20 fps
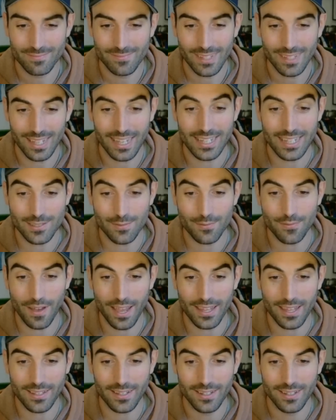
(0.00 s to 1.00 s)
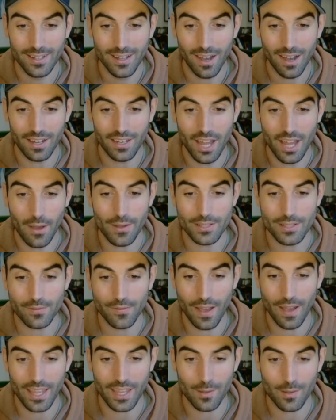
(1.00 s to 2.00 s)
It is fake. I know it's
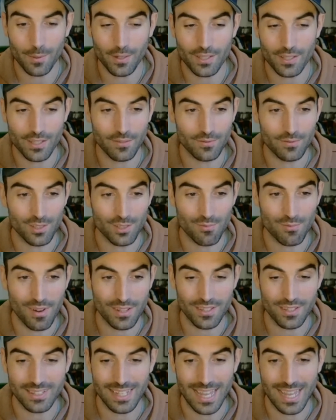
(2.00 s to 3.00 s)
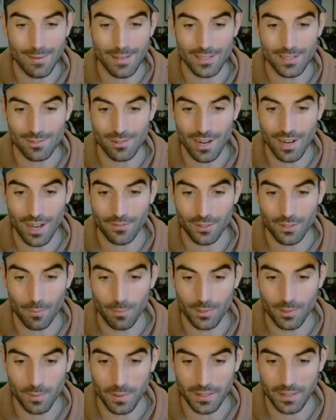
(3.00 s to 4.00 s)
fake because I've just read the DM history I've got
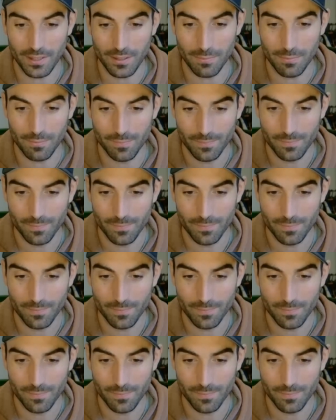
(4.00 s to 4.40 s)
between them.